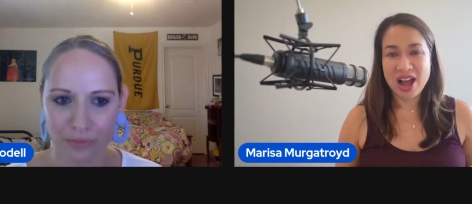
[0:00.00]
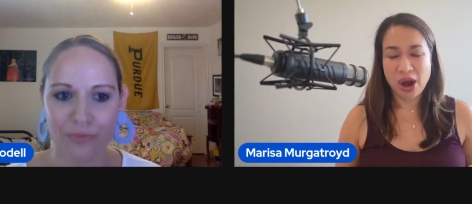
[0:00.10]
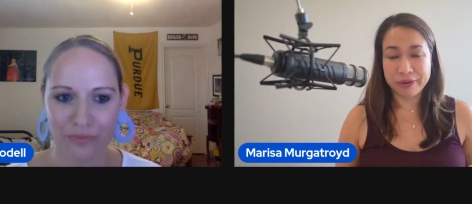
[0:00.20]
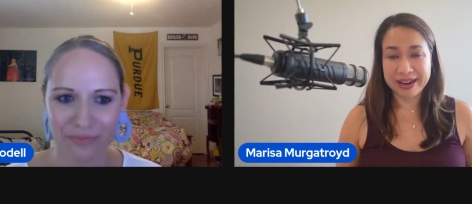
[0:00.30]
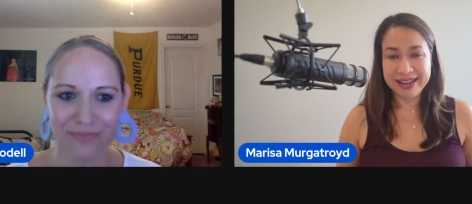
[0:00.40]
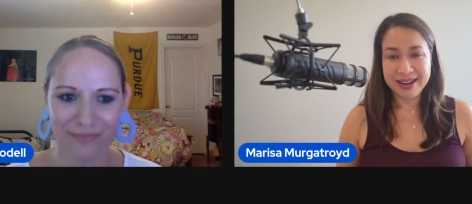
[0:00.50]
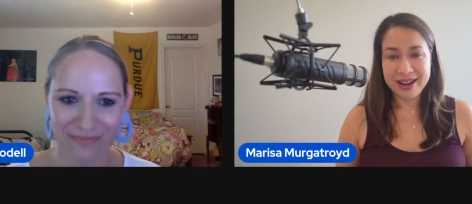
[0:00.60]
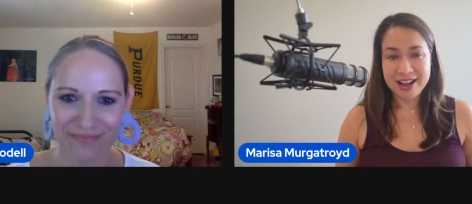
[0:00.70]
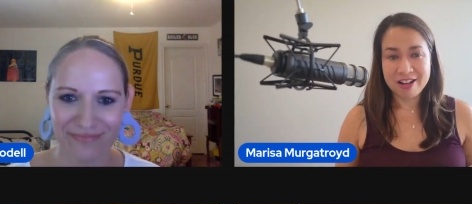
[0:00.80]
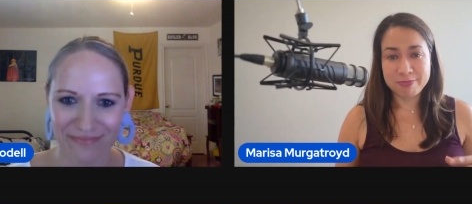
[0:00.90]
Speaker 1: All right
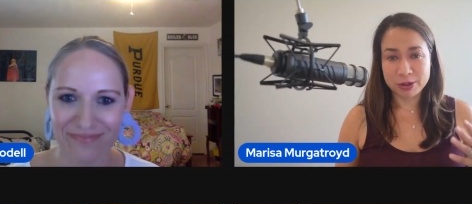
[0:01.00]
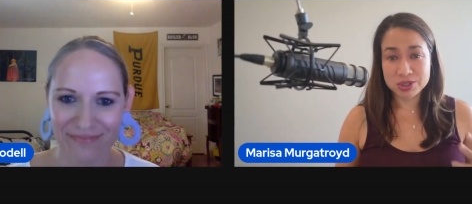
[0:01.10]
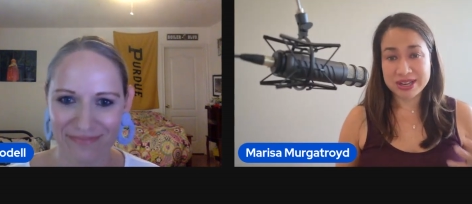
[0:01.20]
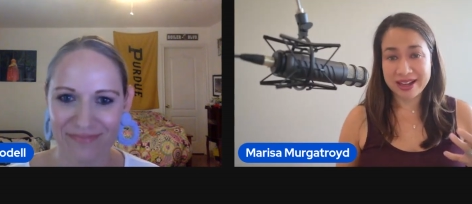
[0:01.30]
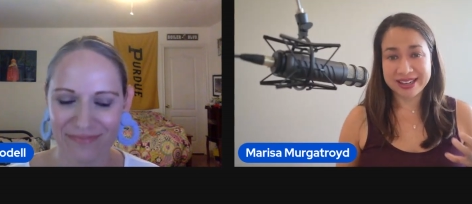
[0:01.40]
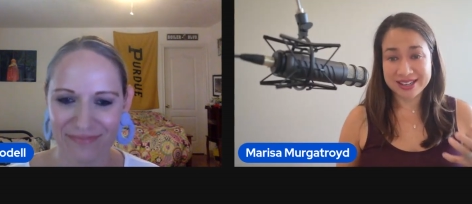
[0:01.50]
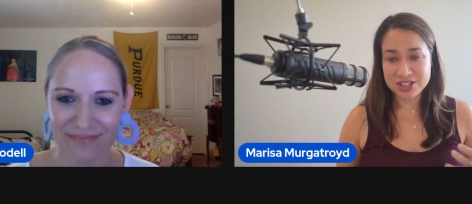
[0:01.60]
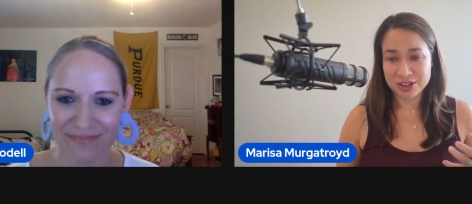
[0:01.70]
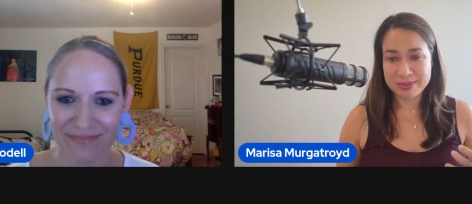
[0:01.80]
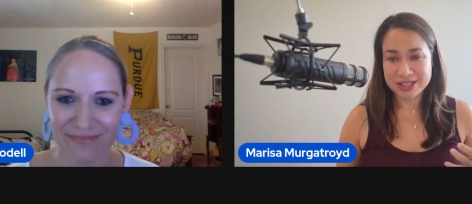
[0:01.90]
of personality into
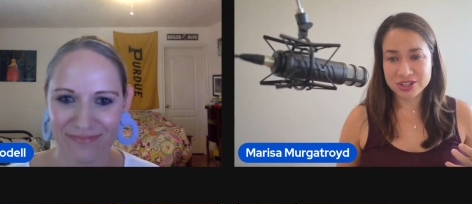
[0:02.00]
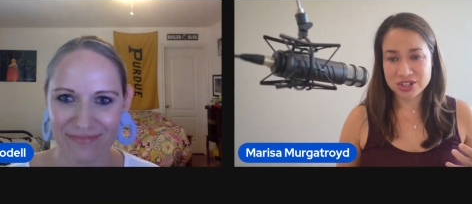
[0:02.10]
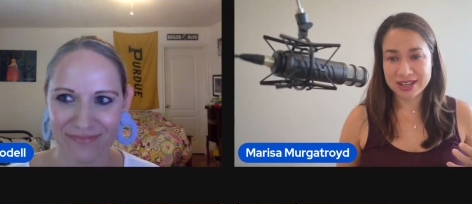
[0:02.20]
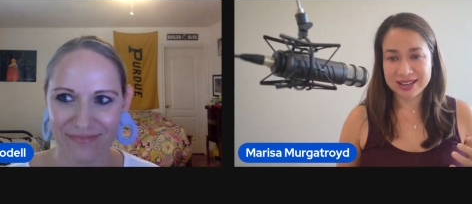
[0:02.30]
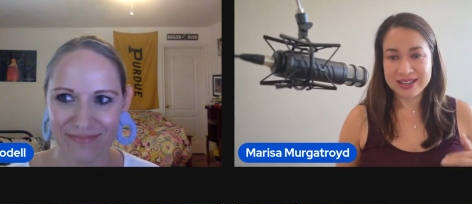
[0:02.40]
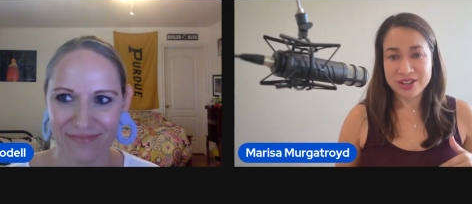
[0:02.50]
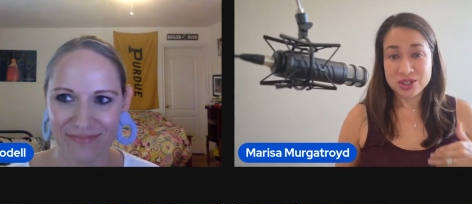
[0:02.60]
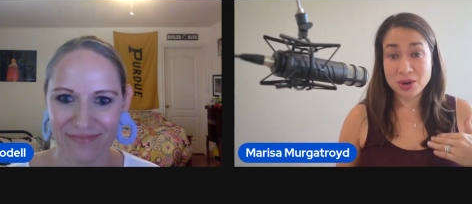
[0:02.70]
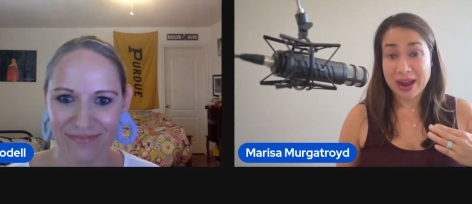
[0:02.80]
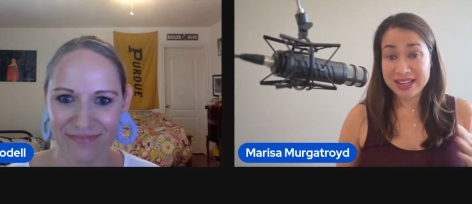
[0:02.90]
your messaging.
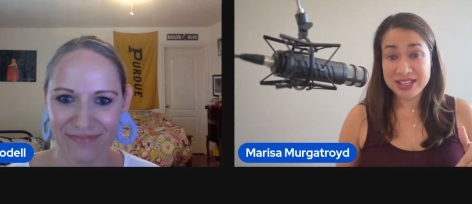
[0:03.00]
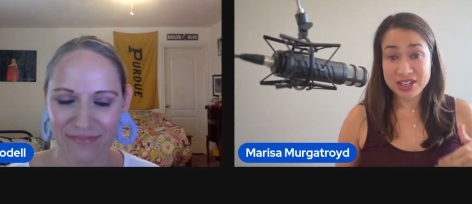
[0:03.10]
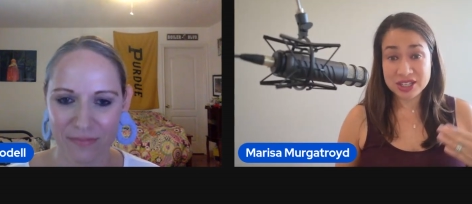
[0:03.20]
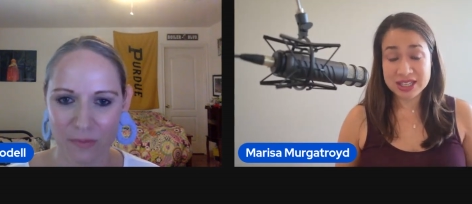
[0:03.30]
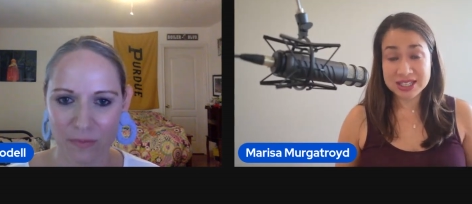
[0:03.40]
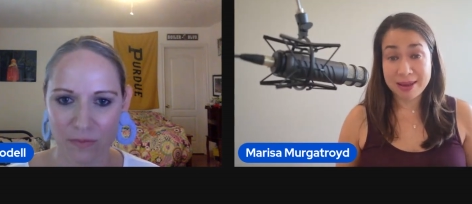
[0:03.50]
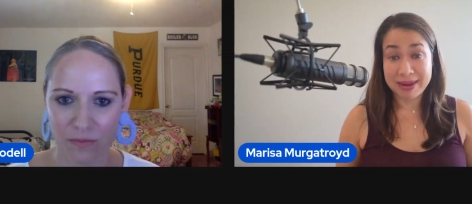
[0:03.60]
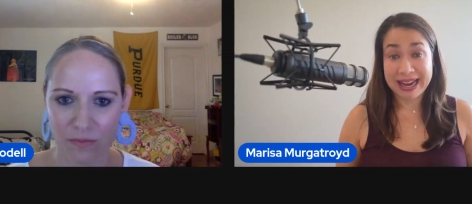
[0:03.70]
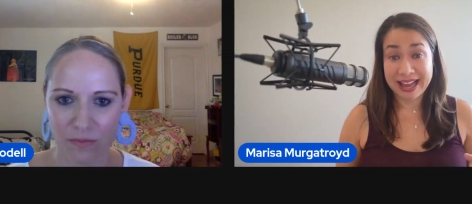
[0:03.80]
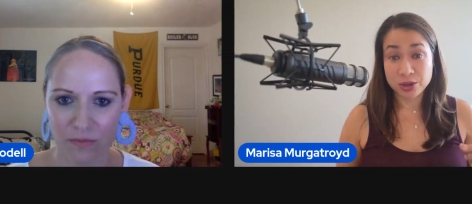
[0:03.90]
So I teach this at
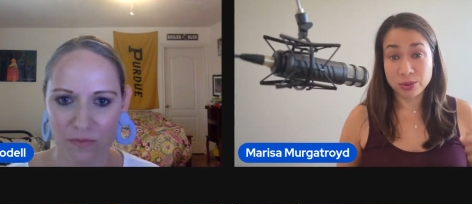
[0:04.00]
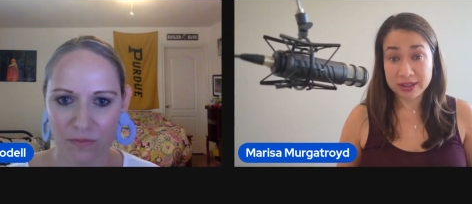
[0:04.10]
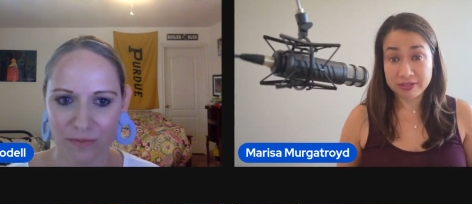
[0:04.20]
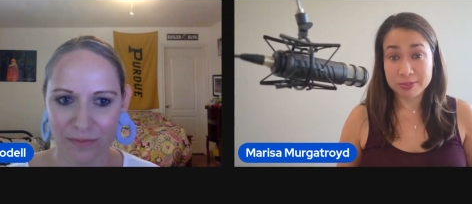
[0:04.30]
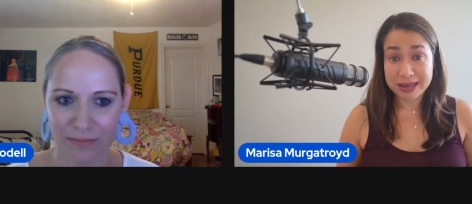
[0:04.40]
my annual Live Your